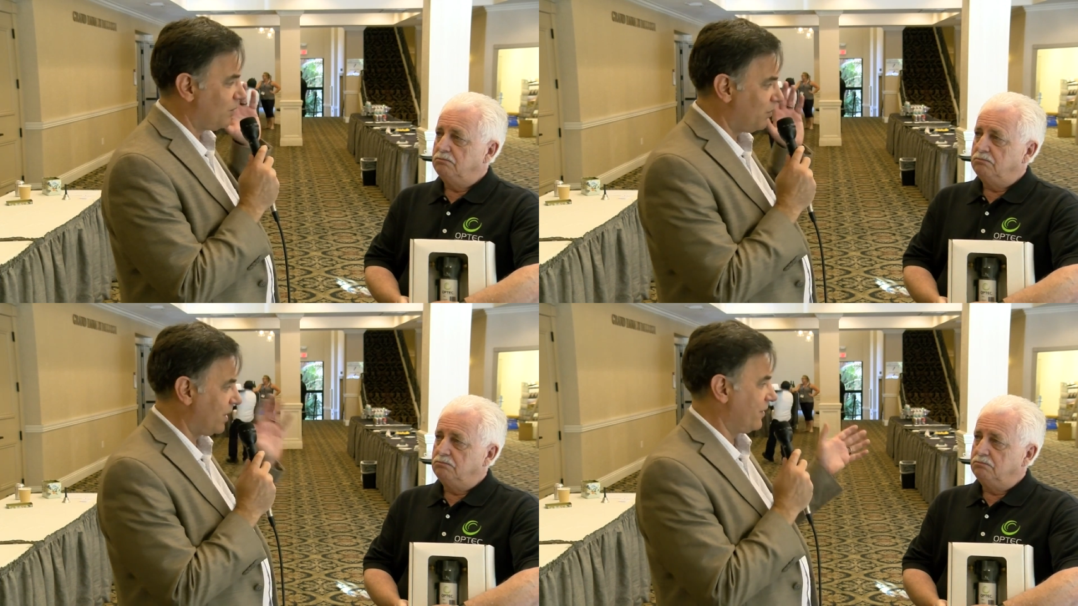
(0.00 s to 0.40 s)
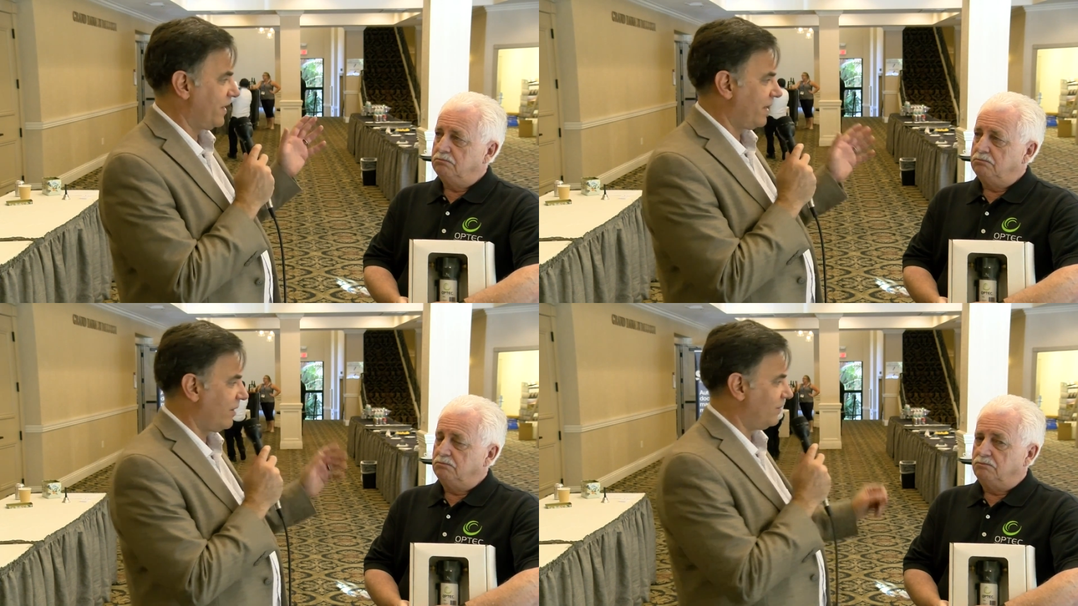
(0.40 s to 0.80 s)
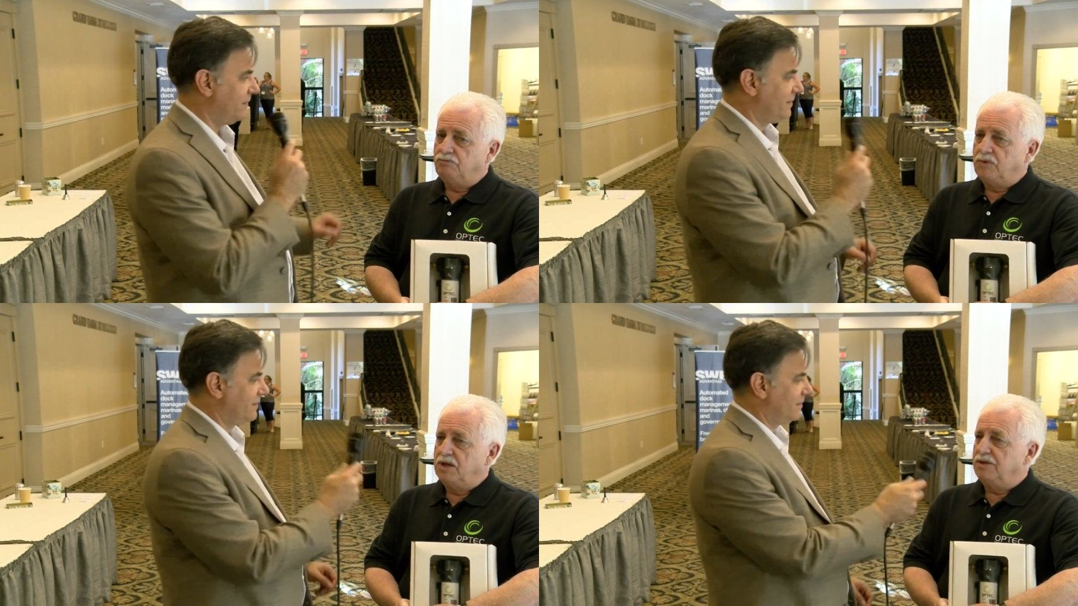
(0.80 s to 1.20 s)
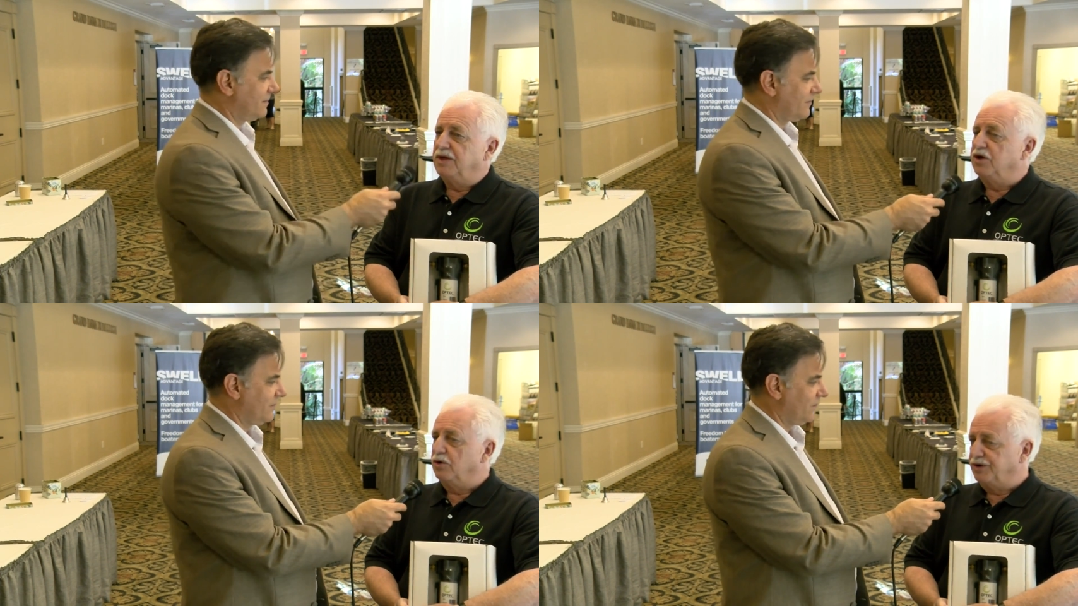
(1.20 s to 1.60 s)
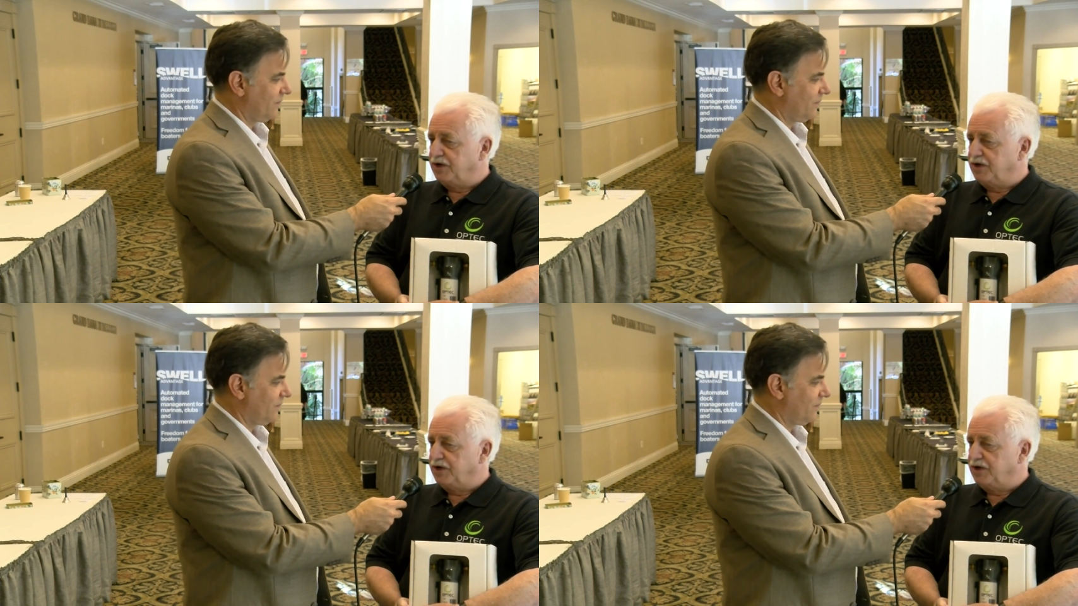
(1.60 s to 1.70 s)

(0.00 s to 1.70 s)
Speaker 1: where do they go? They go to